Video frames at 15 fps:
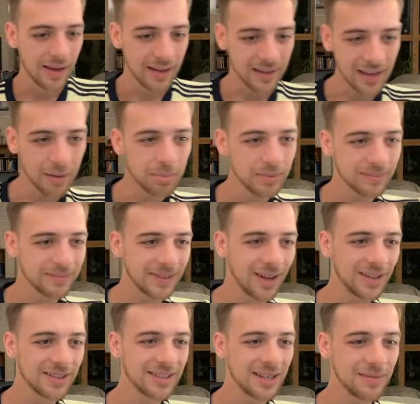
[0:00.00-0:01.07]
Yep,
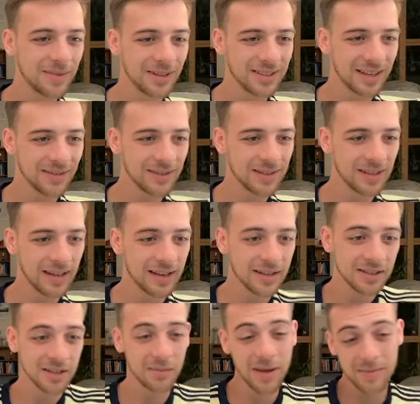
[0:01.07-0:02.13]
last team not to have a tight
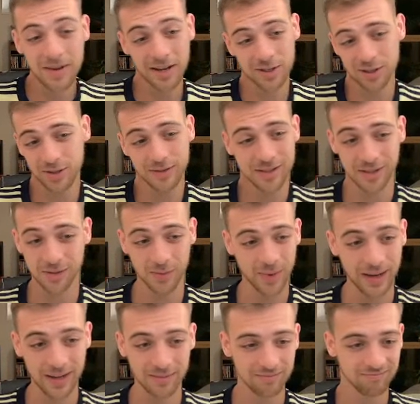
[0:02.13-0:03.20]
end. So maybe I should just
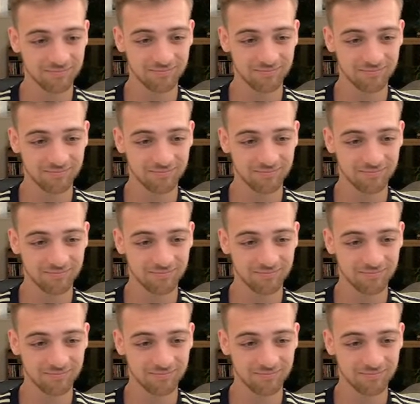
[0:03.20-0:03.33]
wait.